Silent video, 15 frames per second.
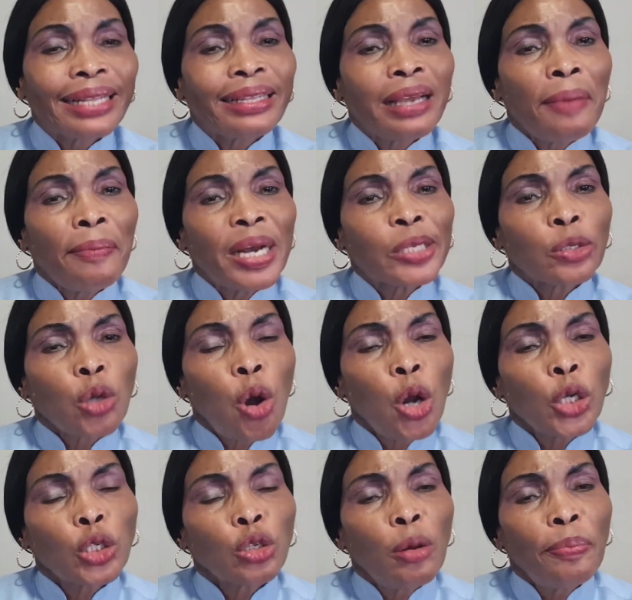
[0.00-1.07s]
They must
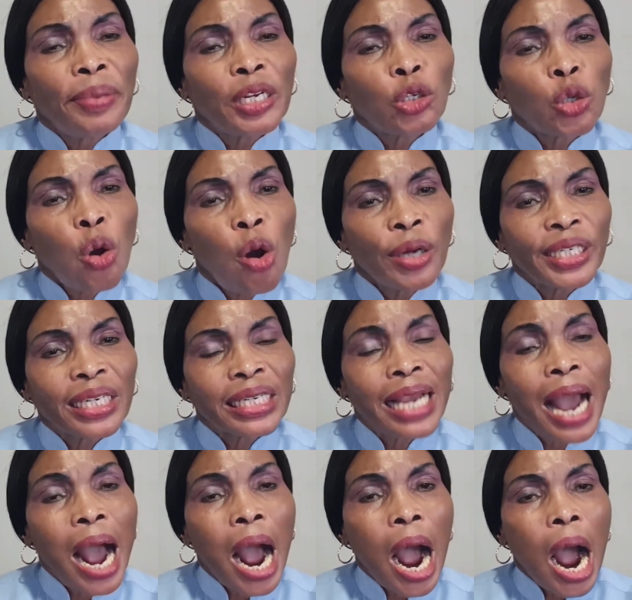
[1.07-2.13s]
also be taught
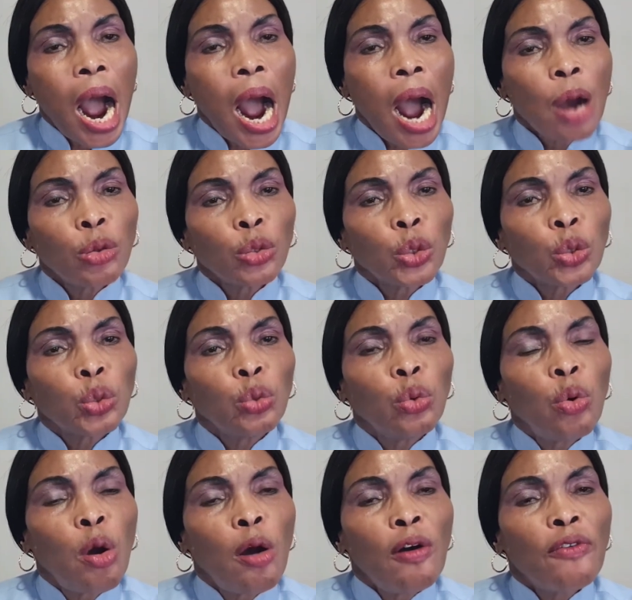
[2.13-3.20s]
how to